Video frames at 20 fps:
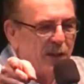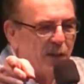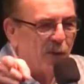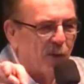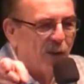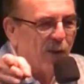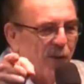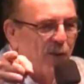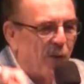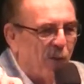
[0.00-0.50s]

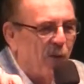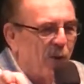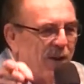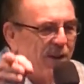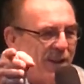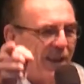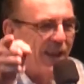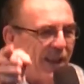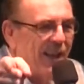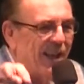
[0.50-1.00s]
You're
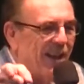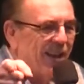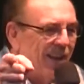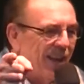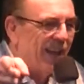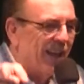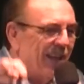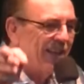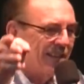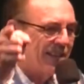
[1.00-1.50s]
going to
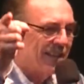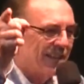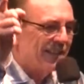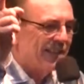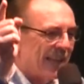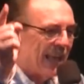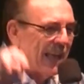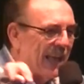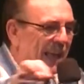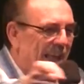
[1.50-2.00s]
LA
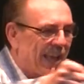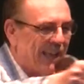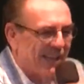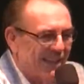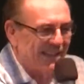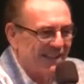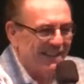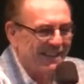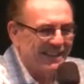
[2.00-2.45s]
today.